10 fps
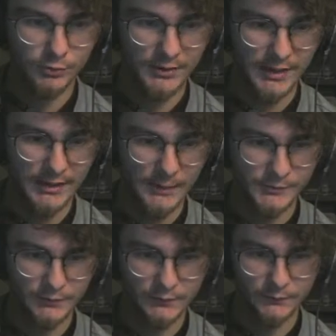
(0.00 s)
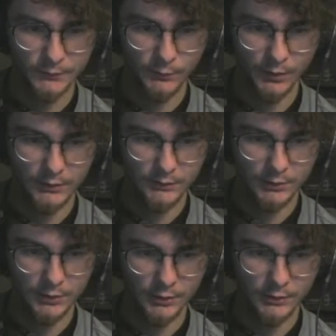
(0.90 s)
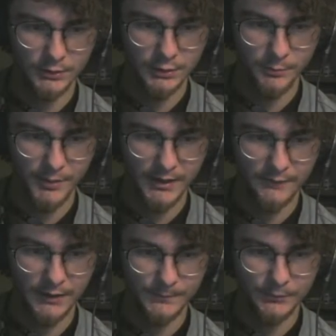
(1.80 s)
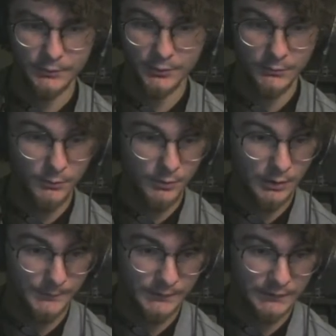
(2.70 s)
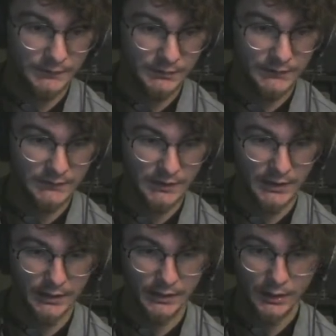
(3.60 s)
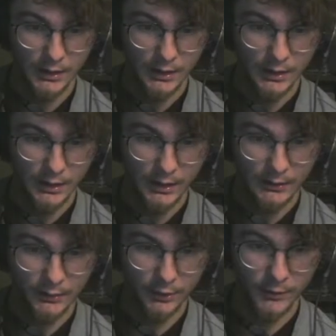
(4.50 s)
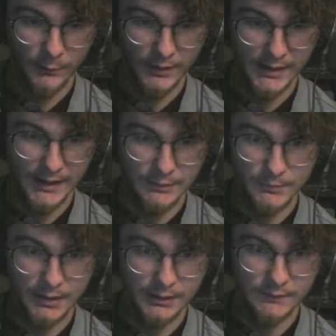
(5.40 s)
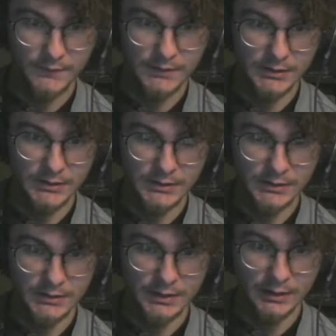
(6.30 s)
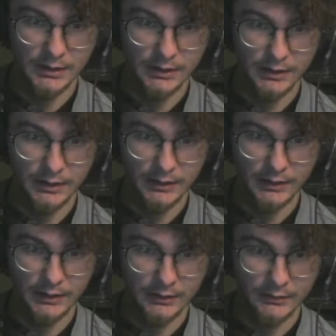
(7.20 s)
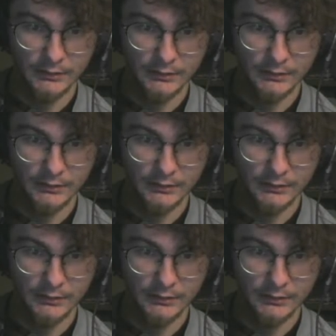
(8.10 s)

add options if you want. You go path option, you go more options. You could say, I don't know, I want to animate the, on,